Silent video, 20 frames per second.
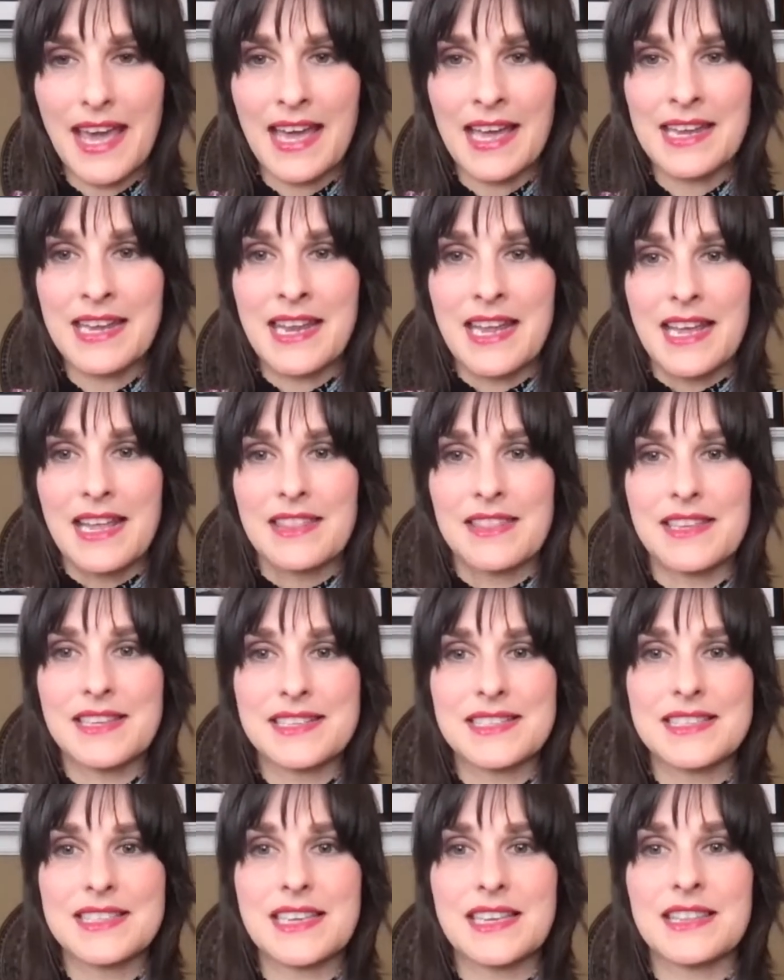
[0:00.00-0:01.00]
and
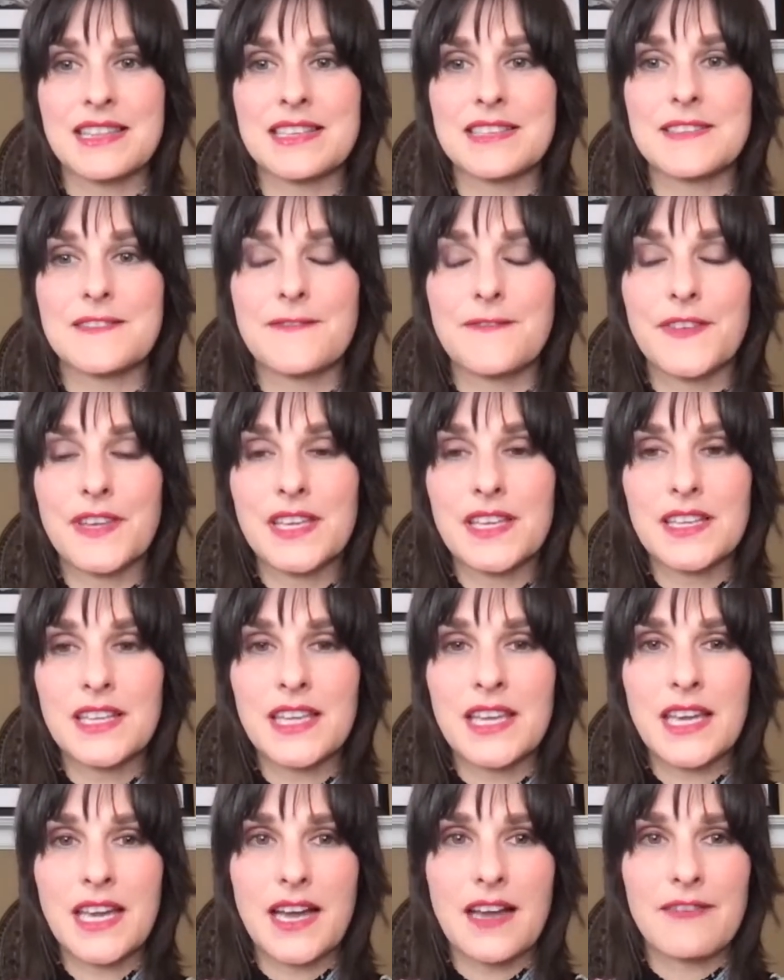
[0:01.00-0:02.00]
this
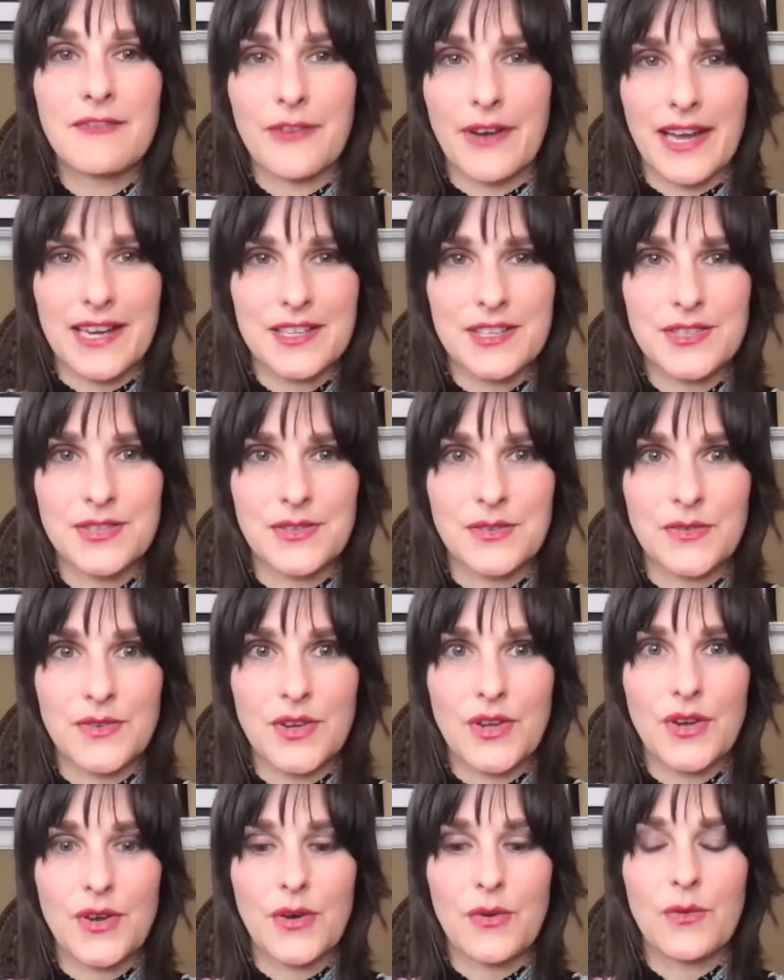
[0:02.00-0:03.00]
feeling of gratitude